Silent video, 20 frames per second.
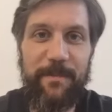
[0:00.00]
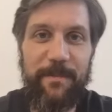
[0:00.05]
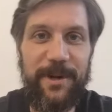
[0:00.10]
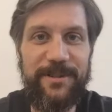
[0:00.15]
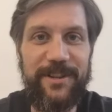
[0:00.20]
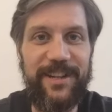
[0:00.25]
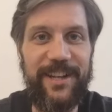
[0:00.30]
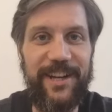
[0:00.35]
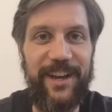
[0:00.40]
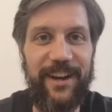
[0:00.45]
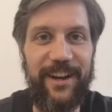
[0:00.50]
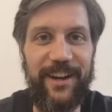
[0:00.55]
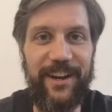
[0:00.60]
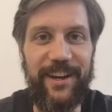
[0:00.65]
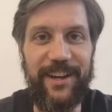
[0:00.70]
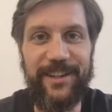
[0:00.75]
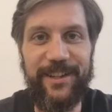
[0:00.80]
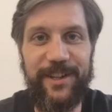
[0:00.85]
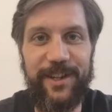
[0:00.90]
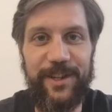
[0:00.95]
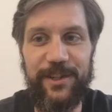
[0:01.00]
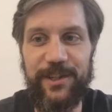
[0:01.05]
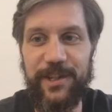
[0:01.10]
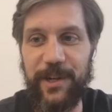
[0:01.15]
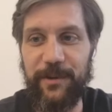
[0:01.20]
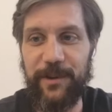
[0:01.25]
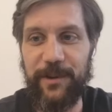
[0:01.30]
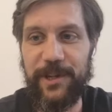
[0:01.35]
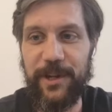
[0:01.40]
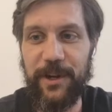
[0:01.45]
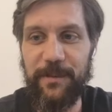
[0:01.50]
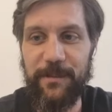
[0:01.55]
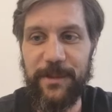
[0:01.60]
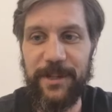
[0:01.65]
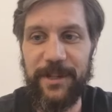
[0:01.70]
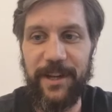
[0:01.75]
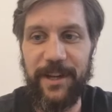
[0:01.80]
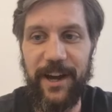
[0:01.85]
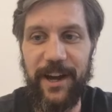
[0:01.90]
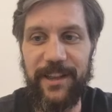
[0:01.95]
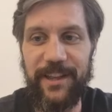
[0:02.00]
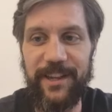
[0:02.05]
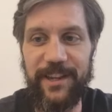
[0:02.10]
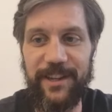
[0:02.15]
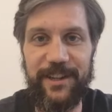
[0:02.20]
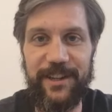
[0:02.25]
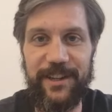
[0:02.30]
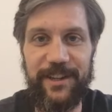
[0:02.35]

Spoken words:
mostly a Jira shop. I think